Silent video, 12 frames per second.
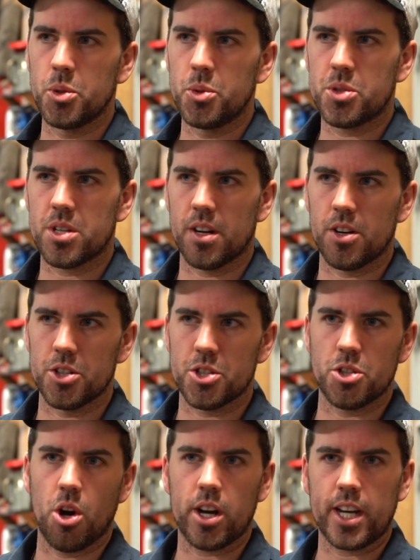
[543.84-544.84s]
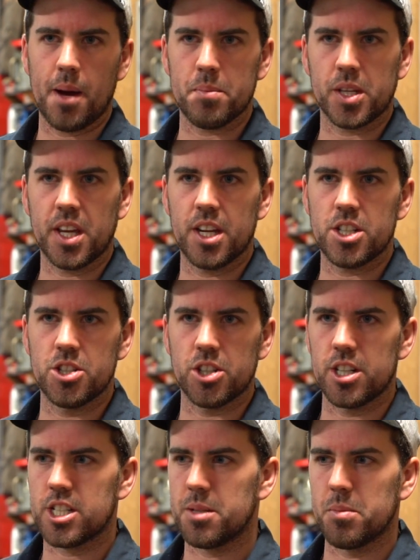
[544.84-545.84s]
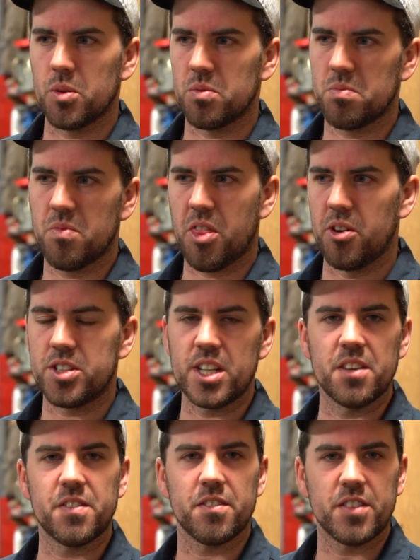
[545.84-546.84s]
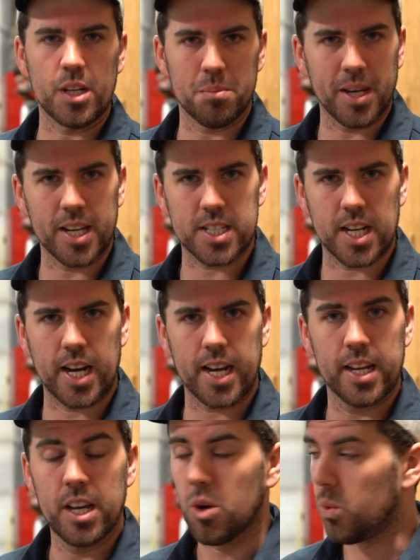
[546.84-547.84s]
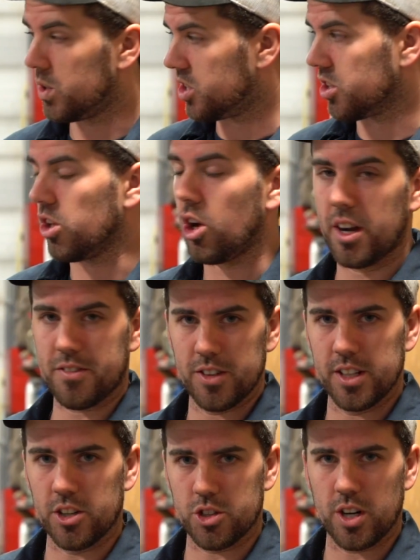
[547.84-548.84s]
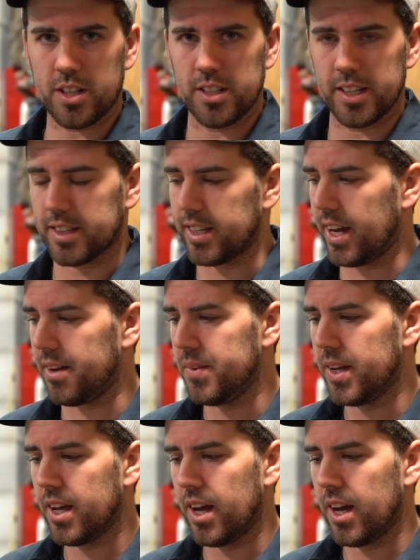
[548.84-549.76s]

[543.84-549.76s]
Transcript: boost under stock application, you're gonna see about 13 to 15 PSI, which is a lot for a little truck like that.